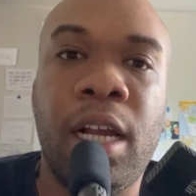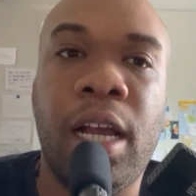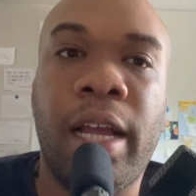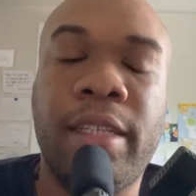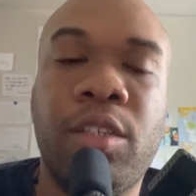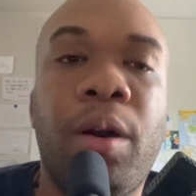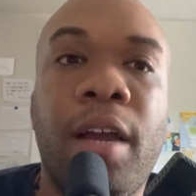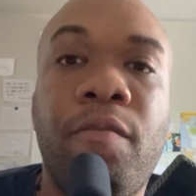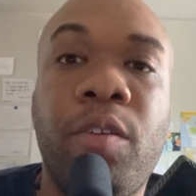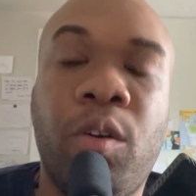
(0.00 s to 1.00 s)
And so
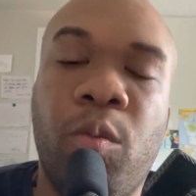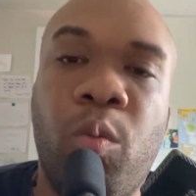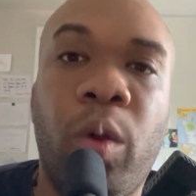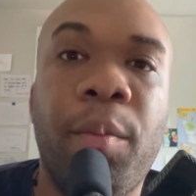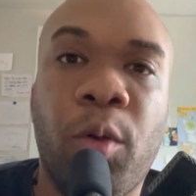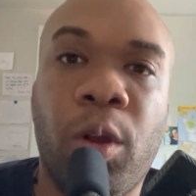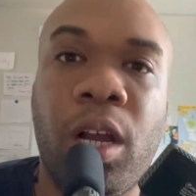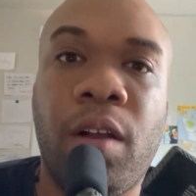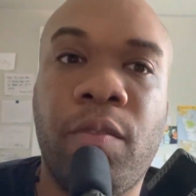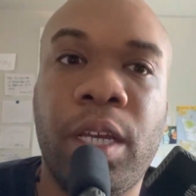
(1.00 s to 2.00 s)
I feel way more
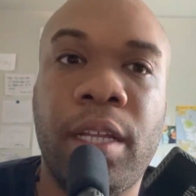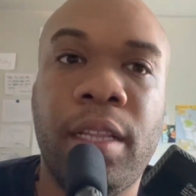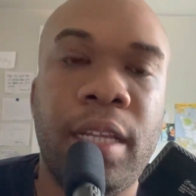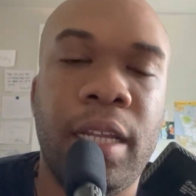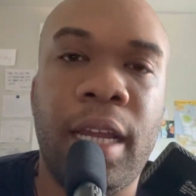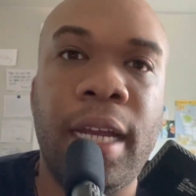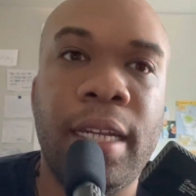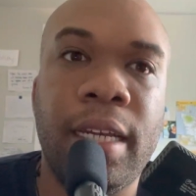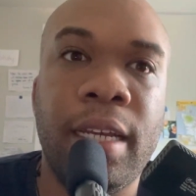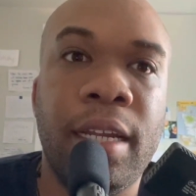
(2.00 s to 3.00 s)
confident than I
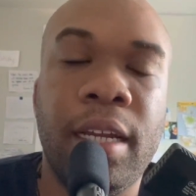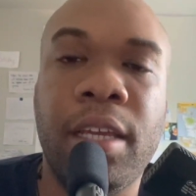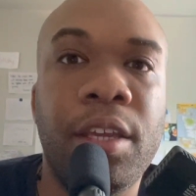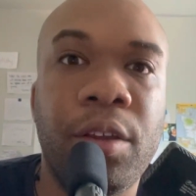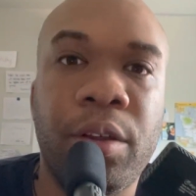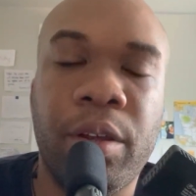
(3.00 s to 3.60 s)
did a year